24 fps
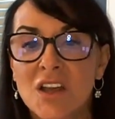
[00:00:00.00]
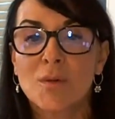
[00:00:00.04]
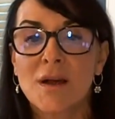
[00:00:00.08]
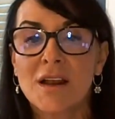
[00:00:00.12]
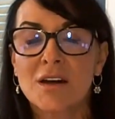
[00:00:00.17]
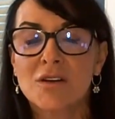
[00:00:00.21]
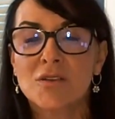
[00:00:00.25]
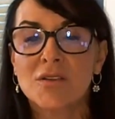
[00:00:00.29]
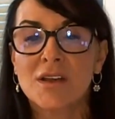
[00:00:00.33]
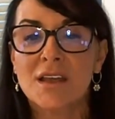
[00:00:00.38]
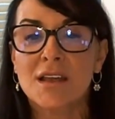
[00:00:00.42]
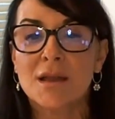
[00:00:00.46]

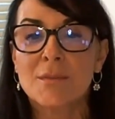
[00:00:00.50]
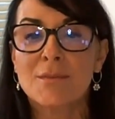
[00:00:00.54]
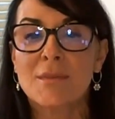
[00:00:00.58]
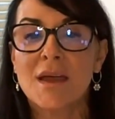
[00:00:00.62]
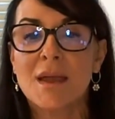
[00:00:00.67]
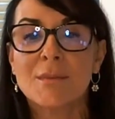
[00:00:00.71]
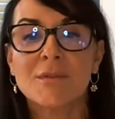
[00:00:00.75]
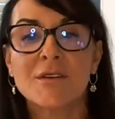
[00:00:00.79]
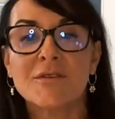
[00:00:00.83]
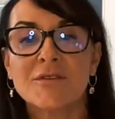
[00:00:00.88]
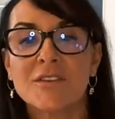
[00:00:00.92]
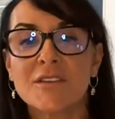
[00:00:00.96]
we're looking at
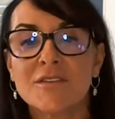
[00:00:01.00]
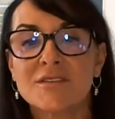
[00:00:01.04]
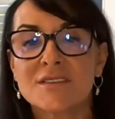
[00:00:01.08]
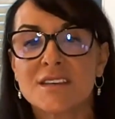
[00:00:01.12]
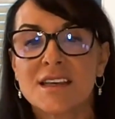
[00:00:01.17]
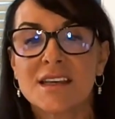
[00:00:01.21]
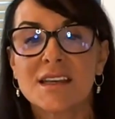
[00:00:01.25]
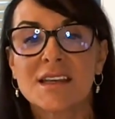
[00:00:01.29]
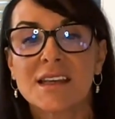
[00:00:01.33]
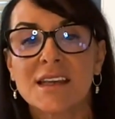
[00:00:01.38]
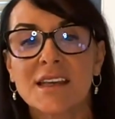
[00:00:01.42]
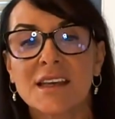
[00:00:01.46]
maybe
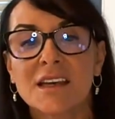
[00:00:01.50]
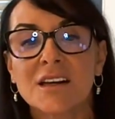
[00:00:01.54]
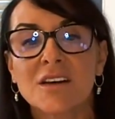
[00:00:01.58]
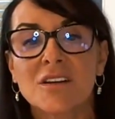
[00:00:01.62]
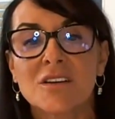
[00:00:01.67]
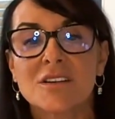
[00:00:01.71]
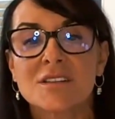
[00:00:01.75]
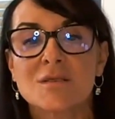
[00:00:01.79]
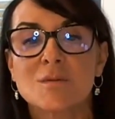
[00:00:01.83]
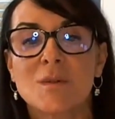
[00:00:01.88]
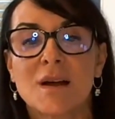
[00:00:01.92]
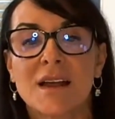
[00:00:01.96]
15
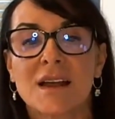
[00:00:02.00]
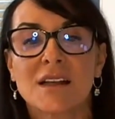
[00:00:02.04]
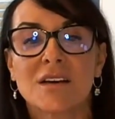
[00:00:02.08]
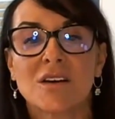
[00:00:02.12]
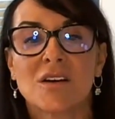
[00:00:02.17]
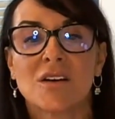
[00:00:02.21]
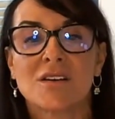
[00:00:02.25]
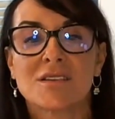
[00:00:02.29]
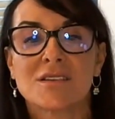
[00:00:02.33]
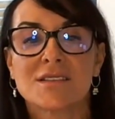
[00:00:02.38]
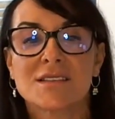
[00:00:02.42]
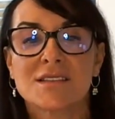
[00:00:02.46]
kilos weight
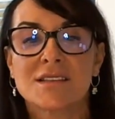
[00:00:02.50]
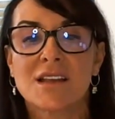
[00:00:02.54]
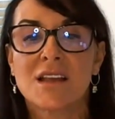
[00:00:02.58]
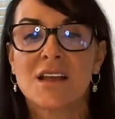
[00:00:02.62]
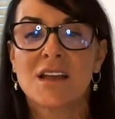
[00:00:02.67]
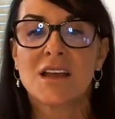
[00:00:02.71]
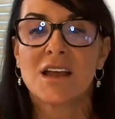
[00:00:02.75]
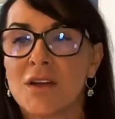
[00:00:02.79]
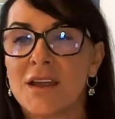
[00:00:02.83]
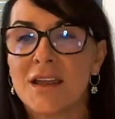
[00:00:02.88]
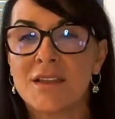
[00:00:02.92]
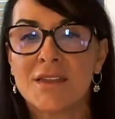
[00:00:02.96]
loss
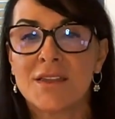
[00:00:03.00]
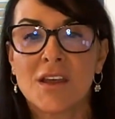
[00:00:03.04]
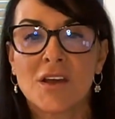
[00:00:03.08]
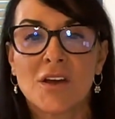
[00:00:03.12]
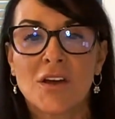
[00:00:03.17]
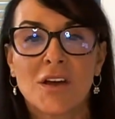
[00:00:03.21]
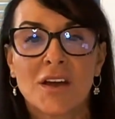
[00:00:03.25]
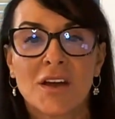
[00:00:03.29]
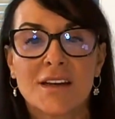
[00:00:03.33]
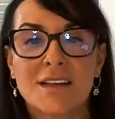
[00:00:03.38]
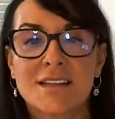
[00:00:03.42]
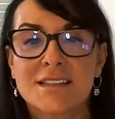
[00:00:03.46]
in the
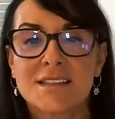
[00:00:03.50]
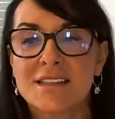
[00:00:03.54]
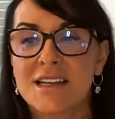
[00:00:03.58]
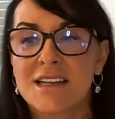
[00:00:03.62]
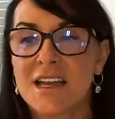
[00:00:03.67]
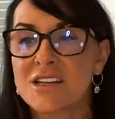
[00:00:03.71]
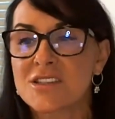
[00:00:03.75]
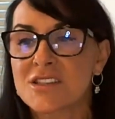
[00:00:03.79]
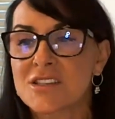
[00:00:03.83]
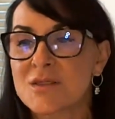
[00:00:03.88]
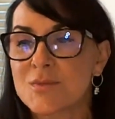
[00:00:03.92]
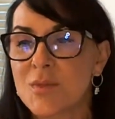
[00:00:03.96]
early
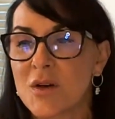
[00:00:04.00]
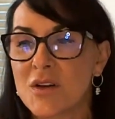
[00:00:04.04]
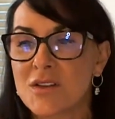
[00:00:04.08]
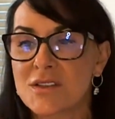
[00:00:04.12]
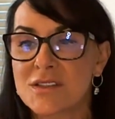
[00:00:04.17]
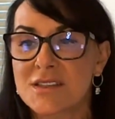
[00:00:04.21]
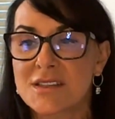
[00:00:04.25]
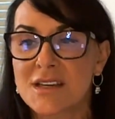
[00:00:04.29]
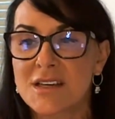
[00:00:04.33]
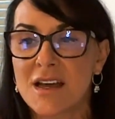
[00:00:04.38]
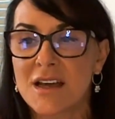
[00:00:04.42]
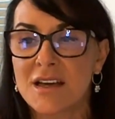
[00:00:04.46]
stages
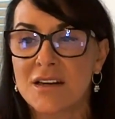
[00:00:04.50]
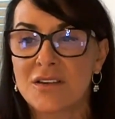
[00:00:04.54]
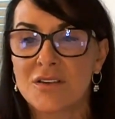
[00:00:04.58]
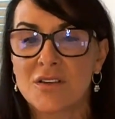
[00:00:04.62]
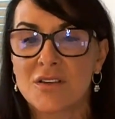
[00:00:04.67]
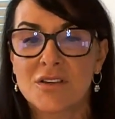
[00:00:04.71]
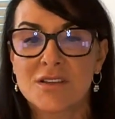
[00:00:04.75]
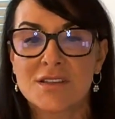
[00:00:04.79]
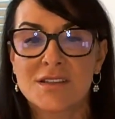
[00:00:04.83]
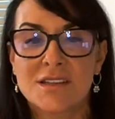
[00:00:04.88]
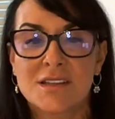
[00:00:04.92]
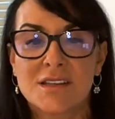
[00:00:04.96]

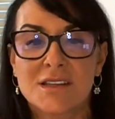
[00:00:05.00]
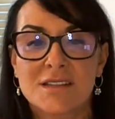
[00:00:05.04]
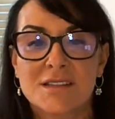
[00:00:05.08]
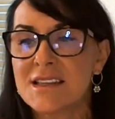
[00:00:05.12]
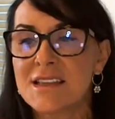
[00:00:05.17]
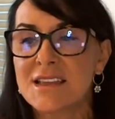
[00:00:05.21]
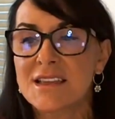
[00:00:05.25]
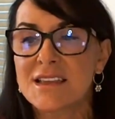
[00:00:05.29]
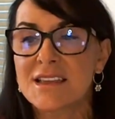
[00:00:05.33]
post-diagnosis.